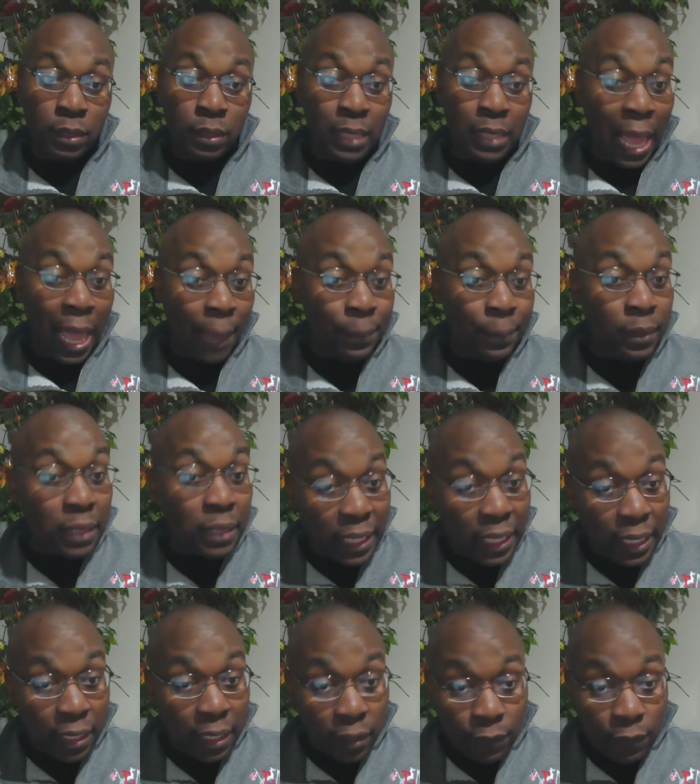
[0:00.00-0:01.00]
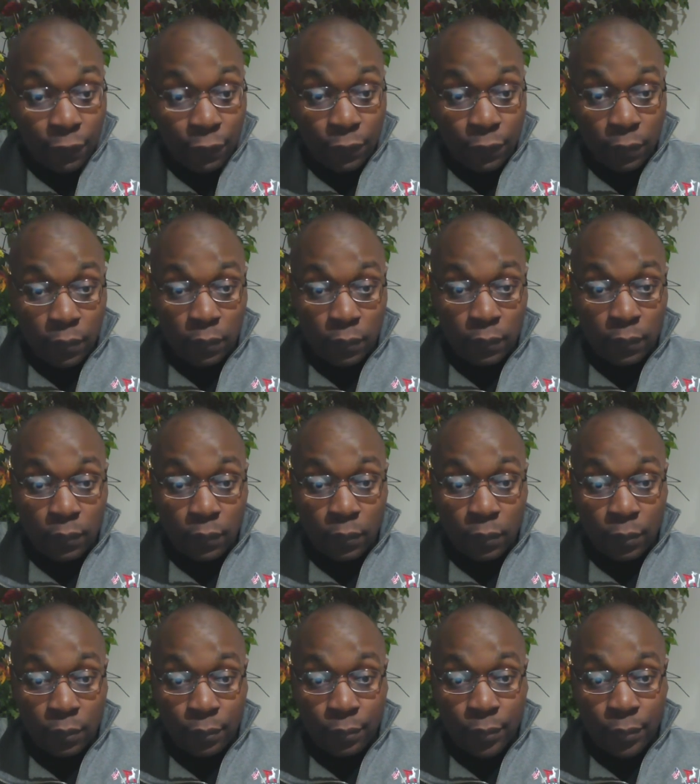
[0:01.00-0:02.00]
I believe
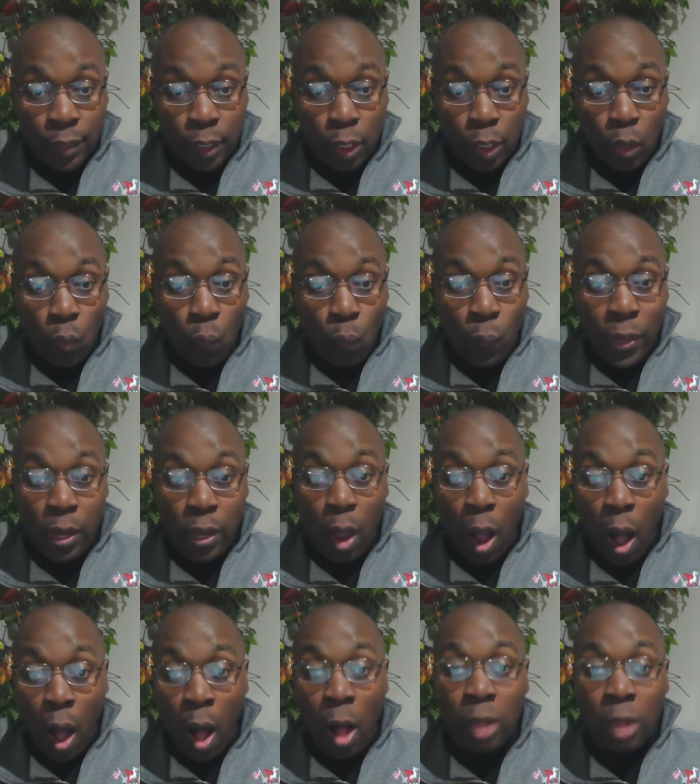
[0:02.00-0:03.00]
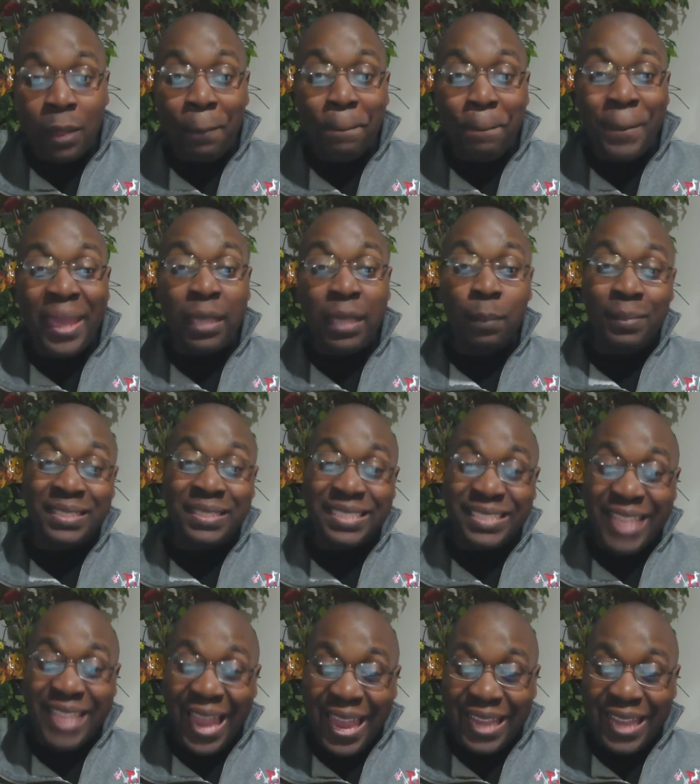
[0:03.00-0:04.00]
we all make
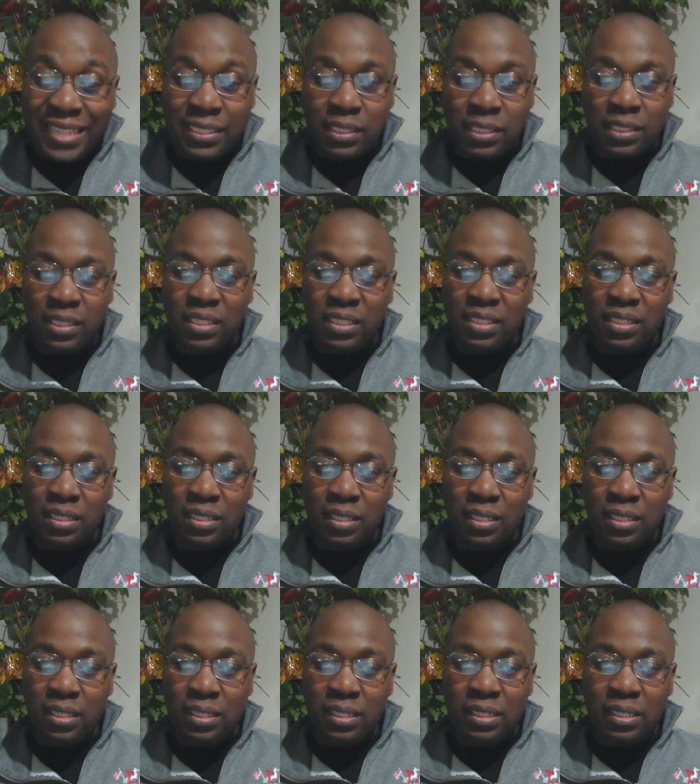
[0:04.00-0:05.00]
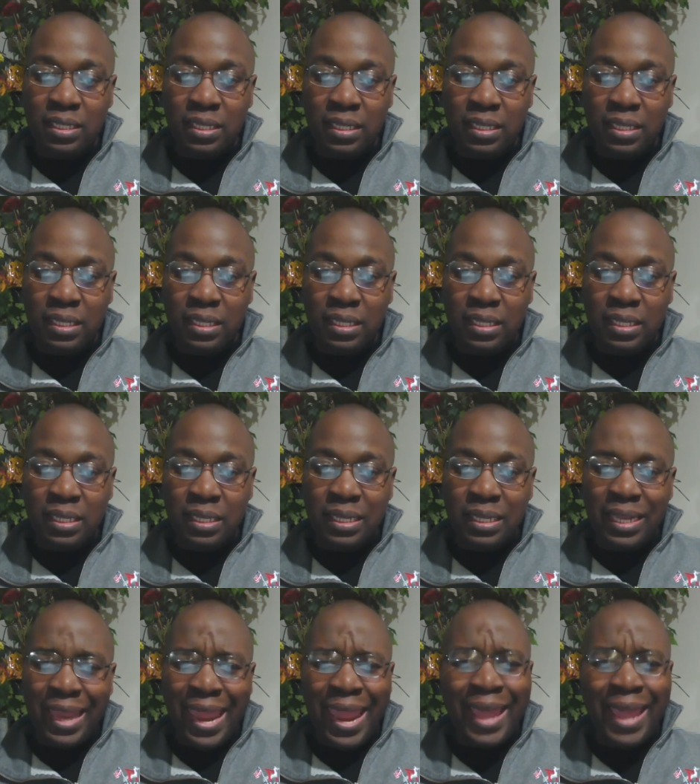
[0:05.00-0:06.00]
mistakes
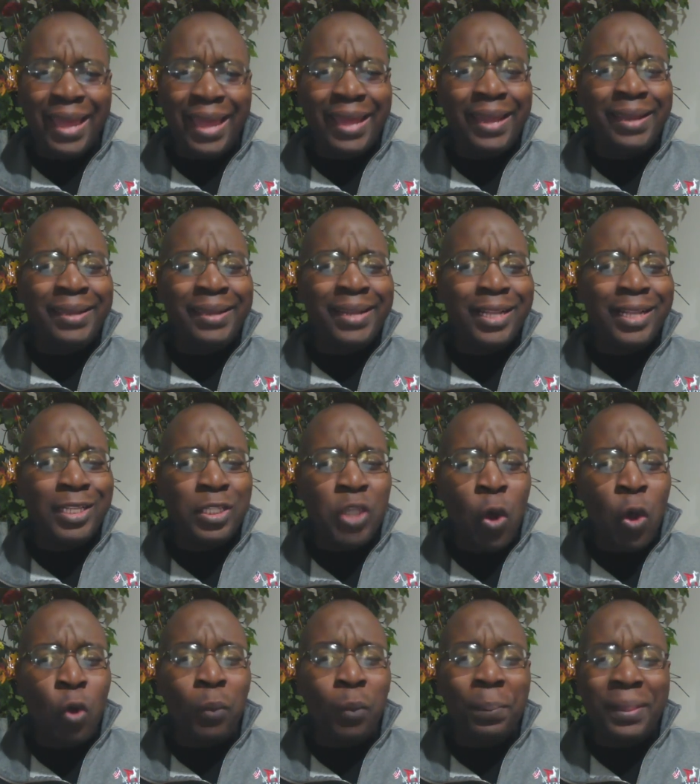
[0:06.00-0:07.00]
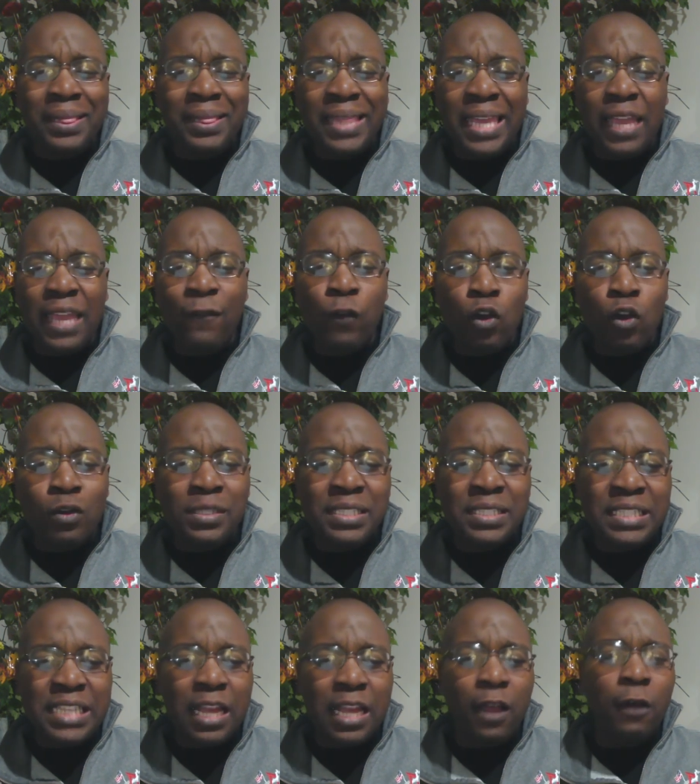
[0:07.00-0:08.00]
and don't believe
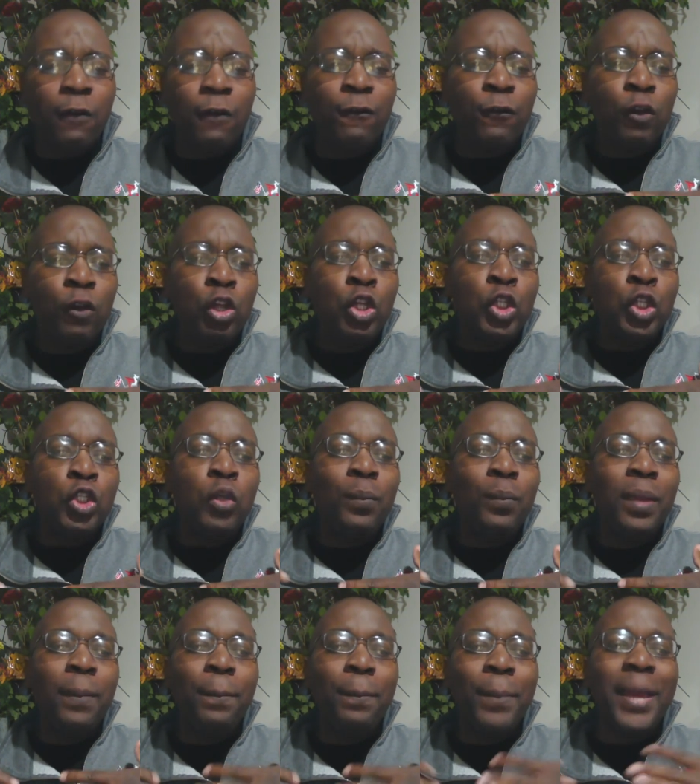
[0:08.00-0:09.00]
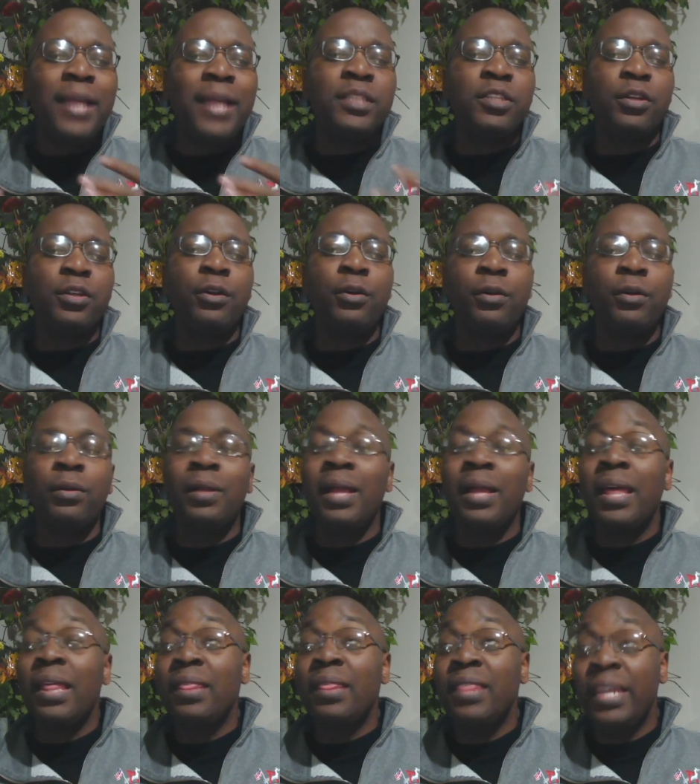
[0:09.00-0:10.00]
yourself to be better
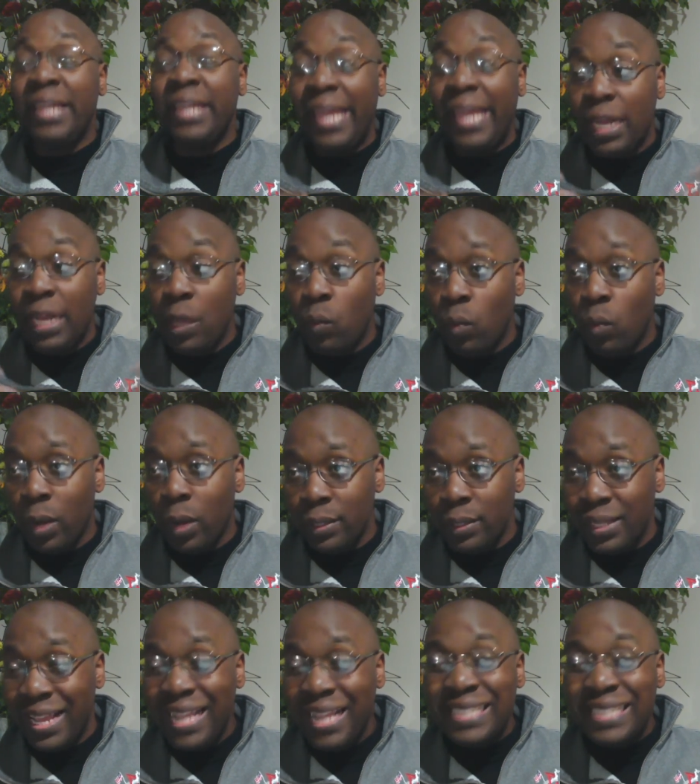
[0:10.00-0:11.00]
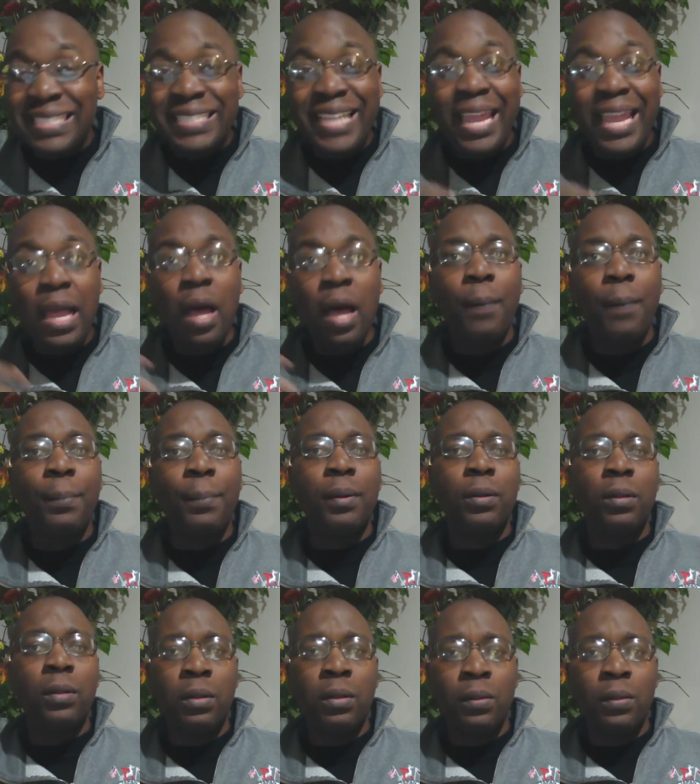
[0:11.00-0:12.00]
than anyone. Stay
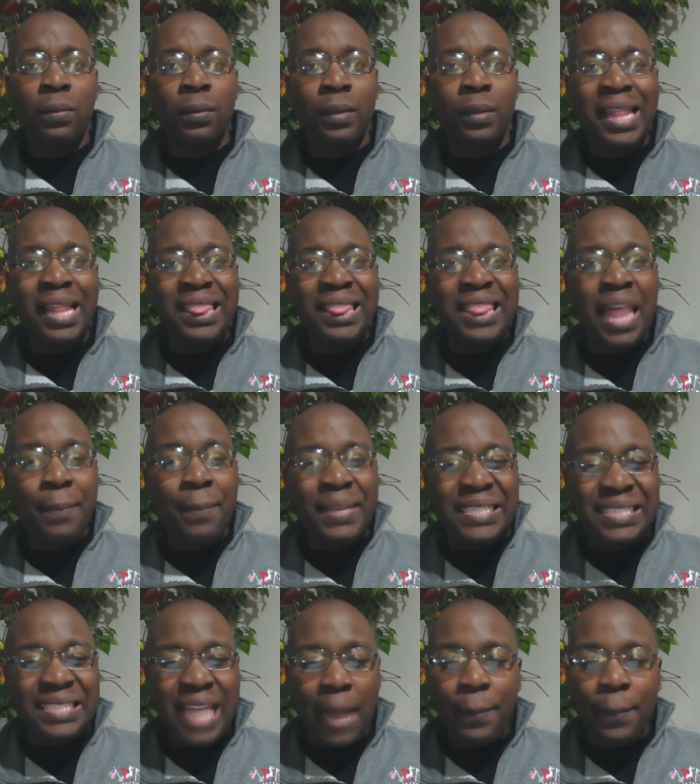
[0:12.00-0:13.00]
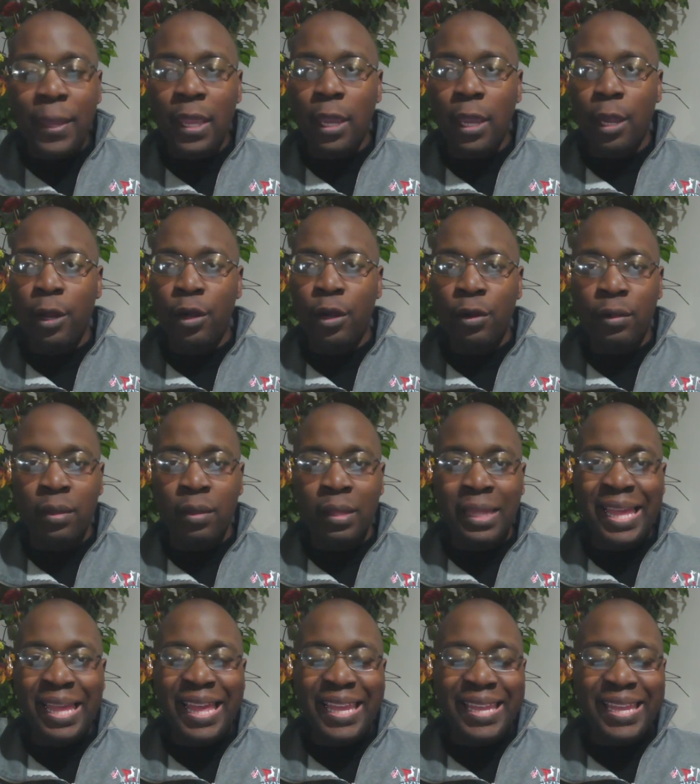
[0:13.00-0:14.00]
humble. Let me stop here.
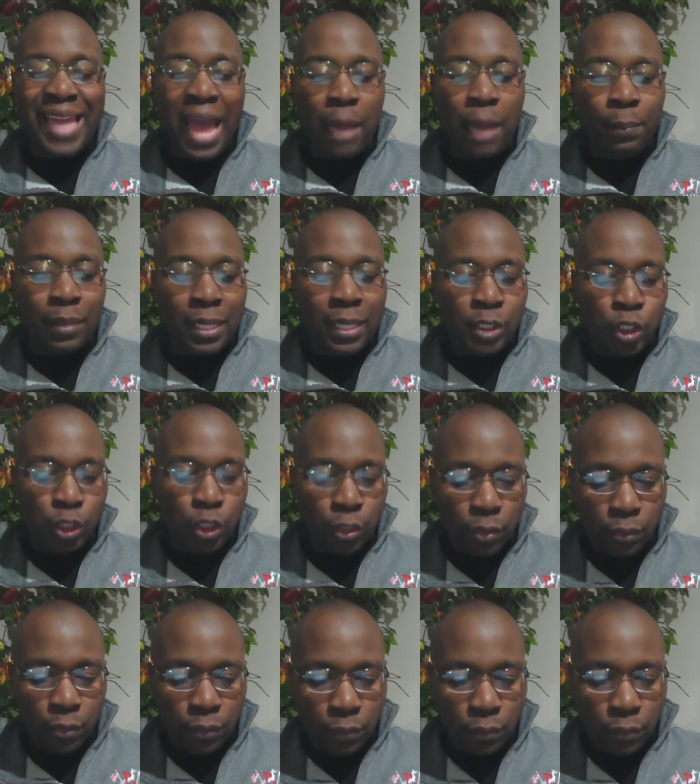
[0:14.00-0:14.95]
God bless you.